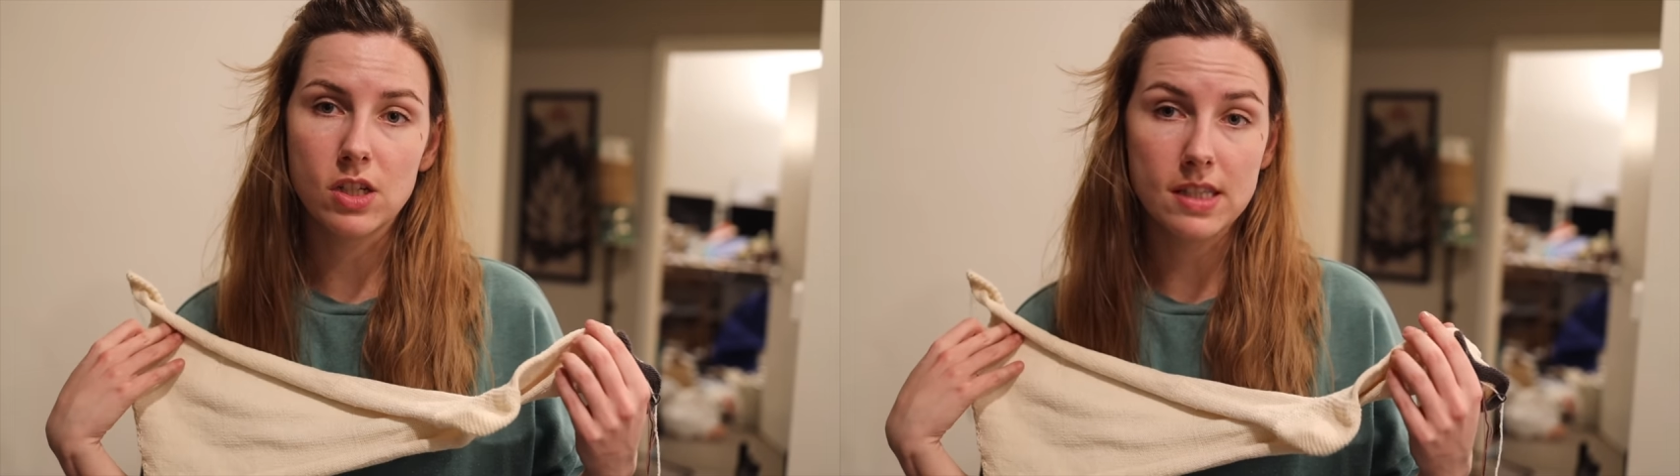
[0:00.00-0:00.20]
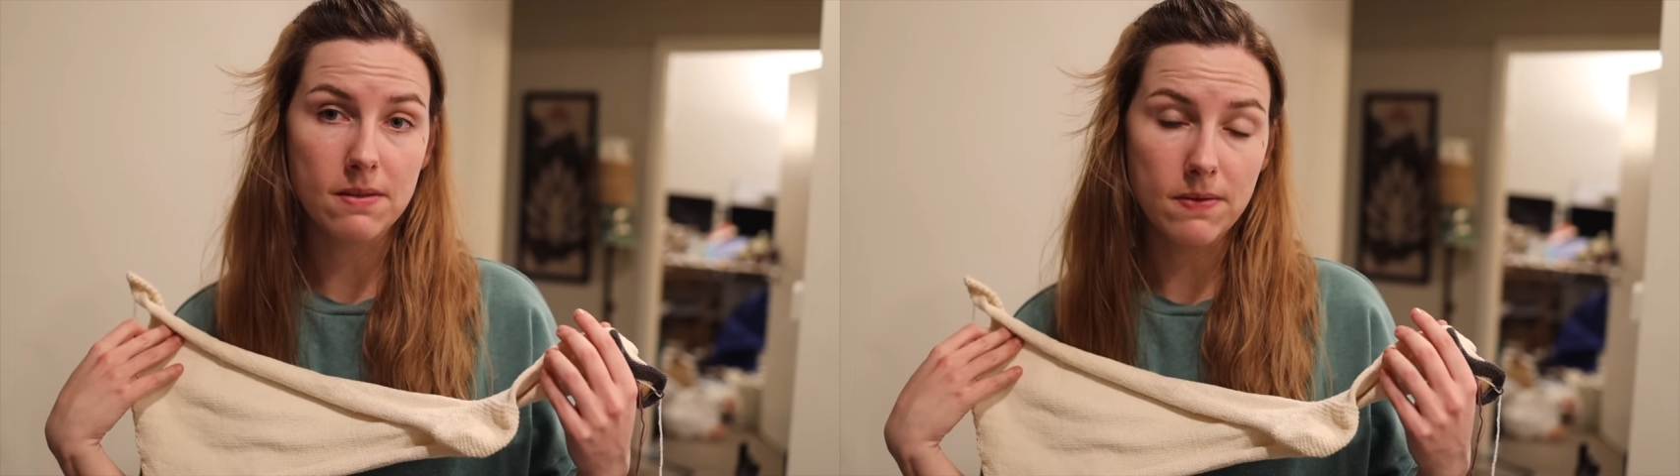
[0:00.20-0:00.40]

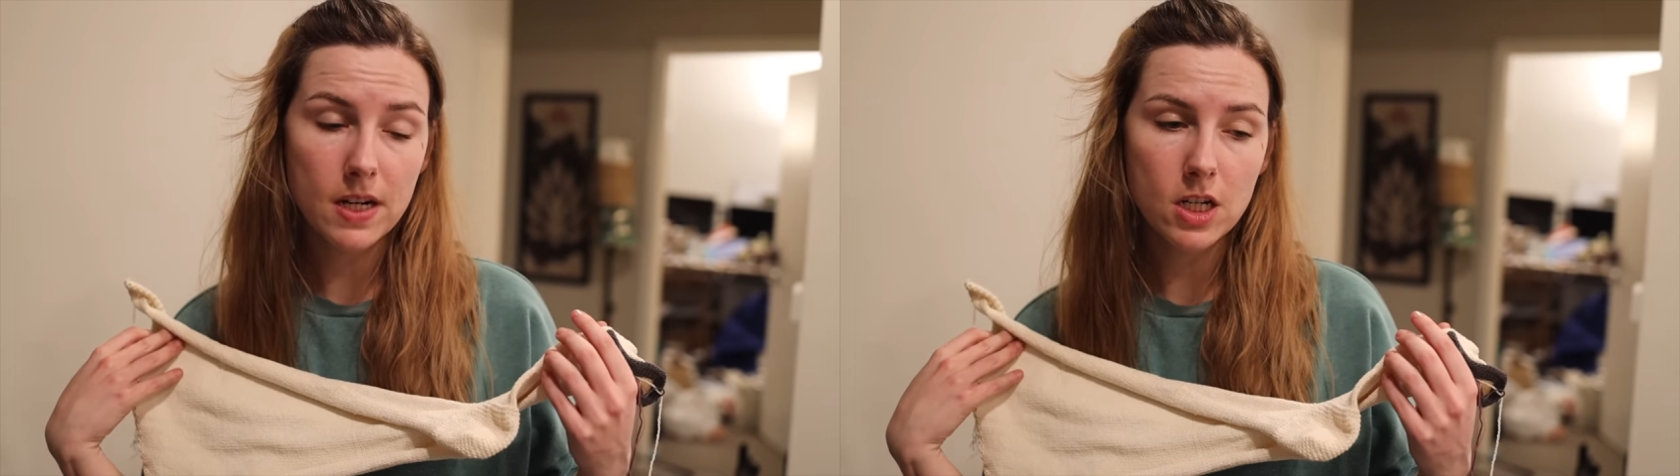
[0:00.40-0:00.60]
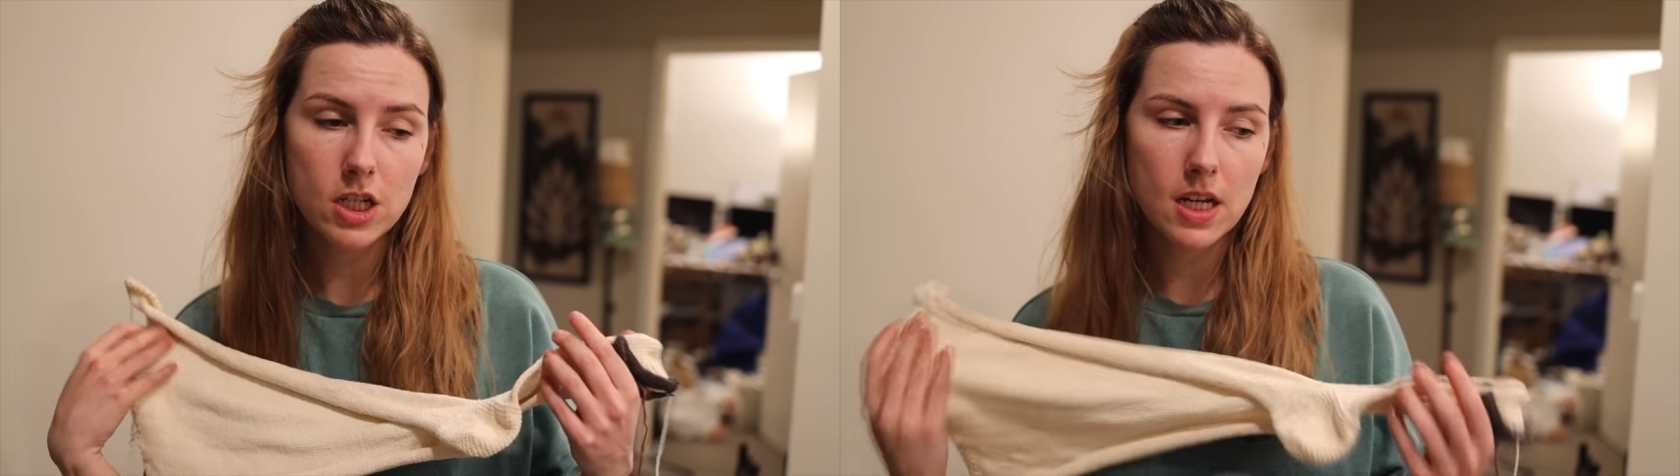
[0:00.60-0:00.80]
just the
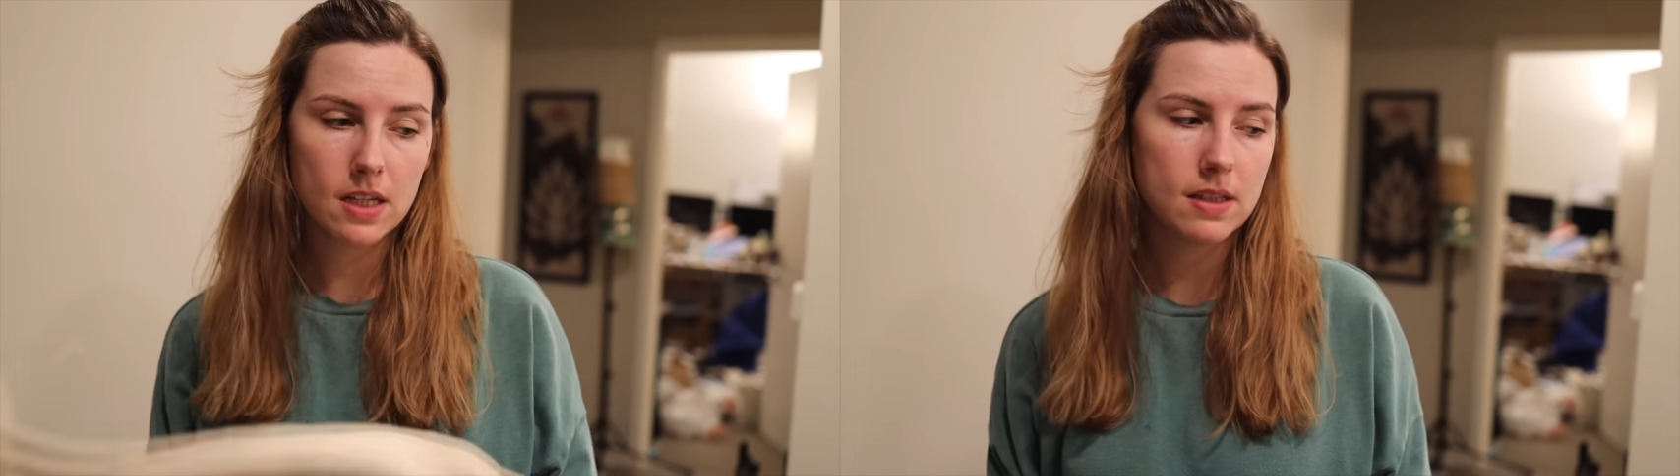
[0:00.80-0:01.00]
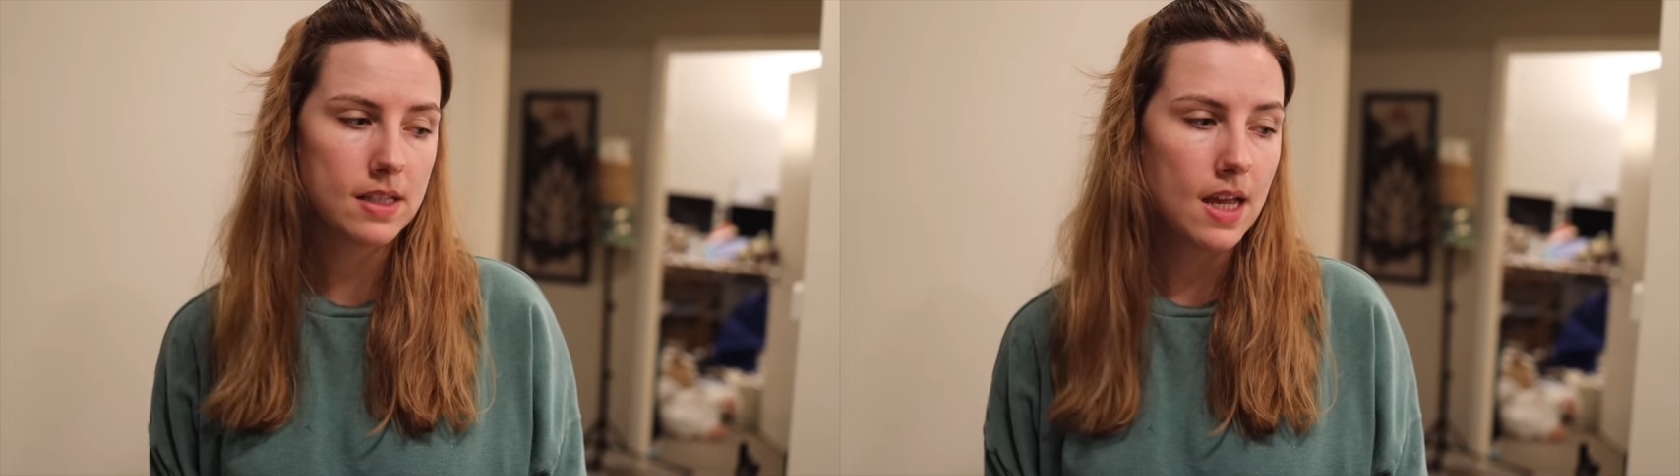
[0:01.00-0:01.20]

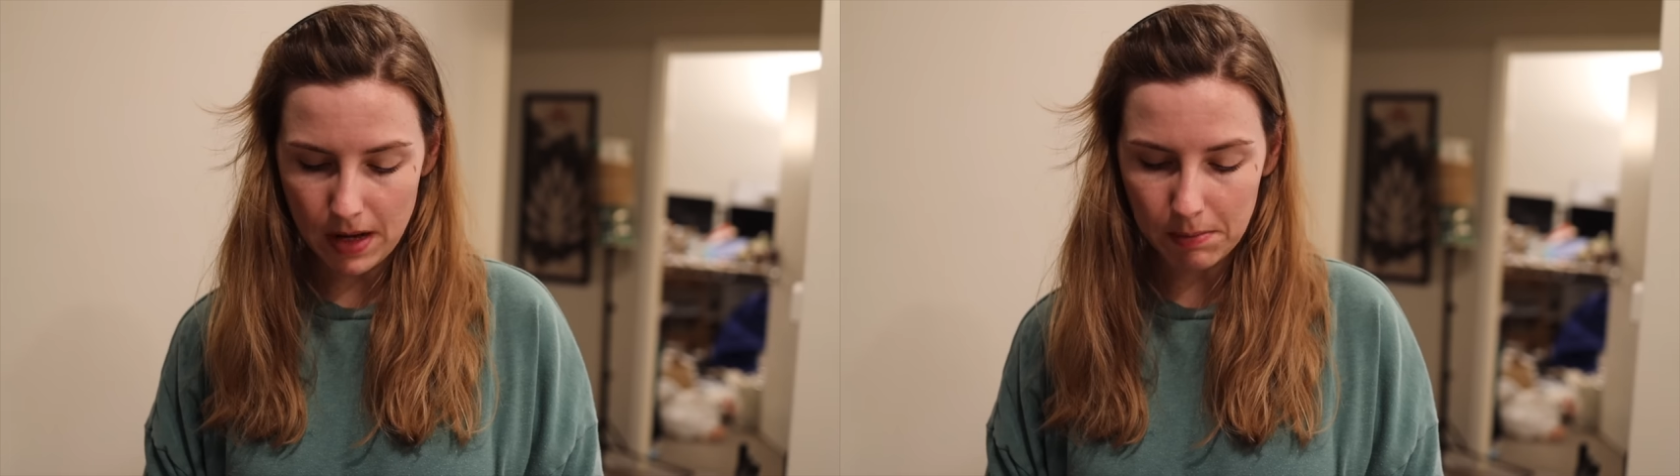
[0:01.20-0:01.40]
finishings.